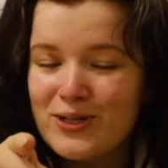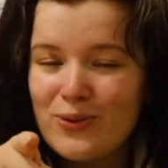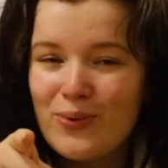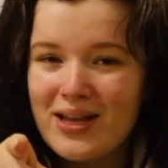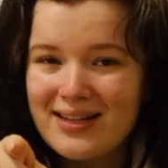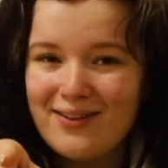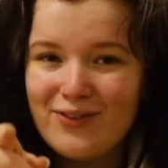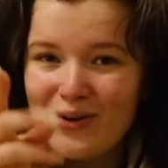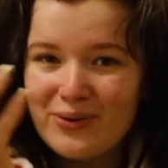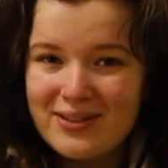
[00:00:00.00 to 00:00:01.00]
in the weekly
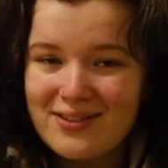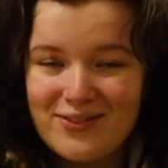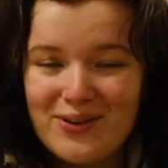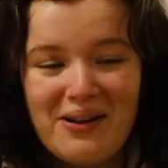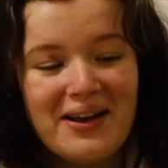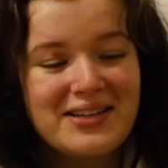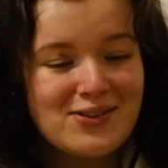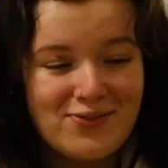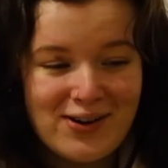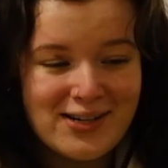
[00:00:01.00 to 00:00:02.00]
vlogs if you'd like to
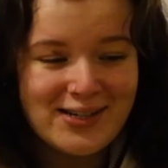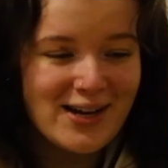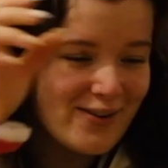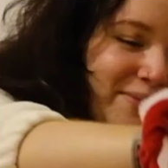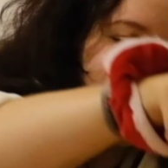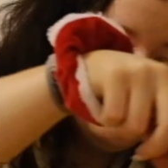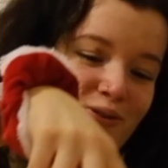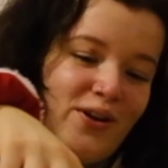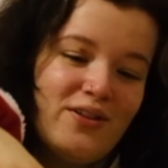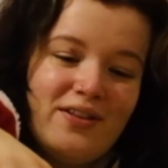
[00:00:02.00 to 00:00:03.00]
find out. I do
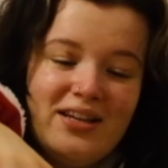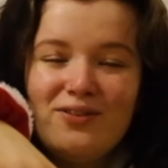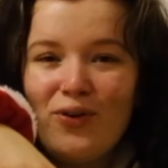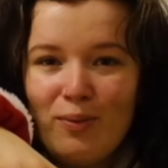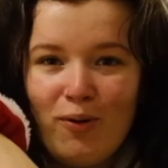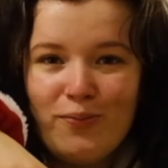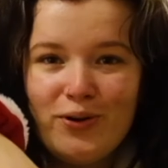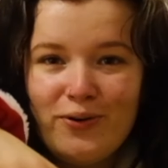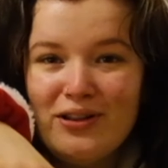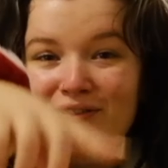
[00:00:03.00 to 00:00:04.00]
know that these are very
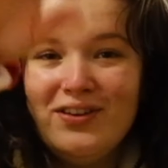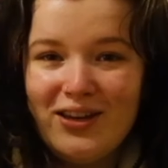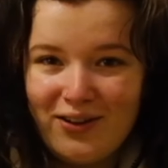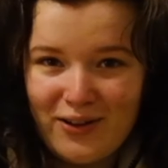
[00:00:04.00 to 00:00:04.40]
popular in the vegan